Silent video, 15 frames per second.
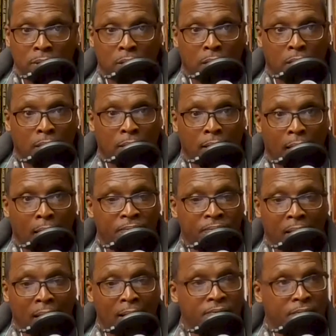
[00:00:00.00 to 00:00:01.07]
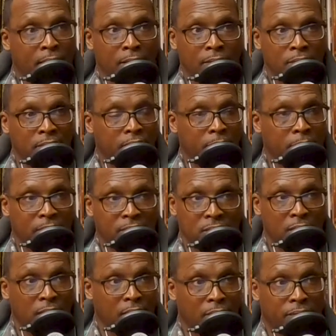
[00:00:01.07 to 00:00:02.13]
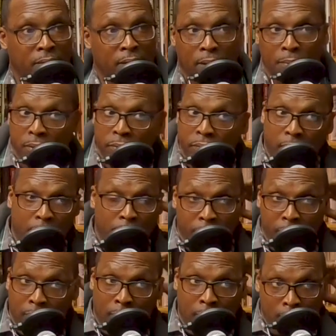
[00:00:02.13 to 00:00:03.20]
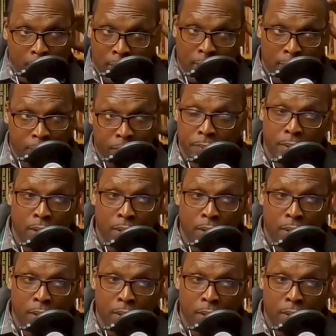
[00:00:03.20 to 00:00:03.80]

You know, I found even myself, and I'm a recovering addict now,